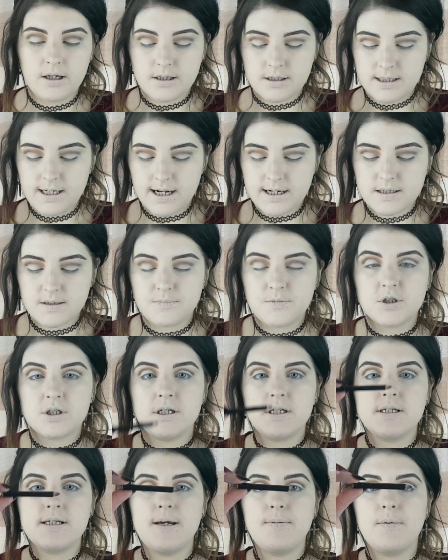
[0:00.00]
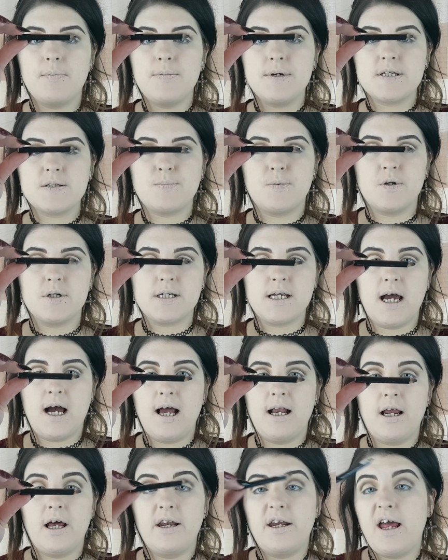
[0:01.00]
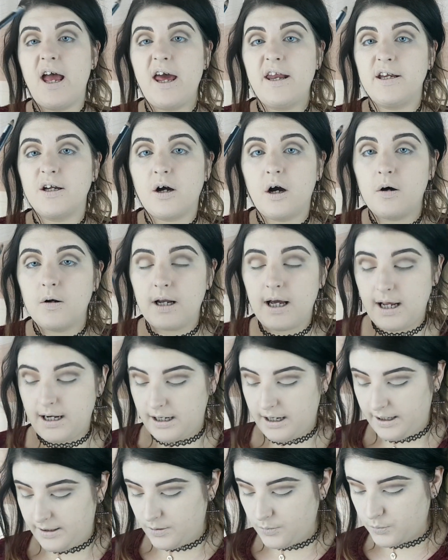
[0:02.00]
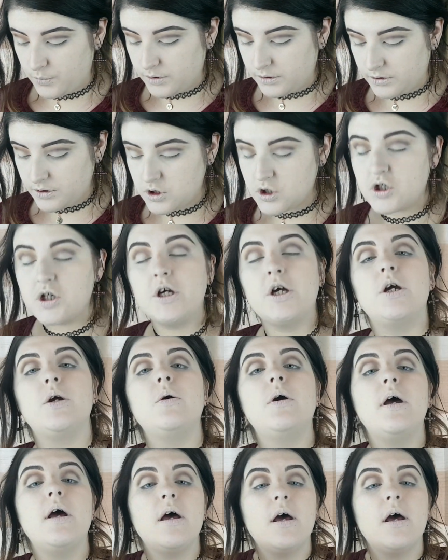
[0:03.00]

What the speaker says: Next I'm just going to take my Miss Sporty eyeliner, any kohl eyeliner will do.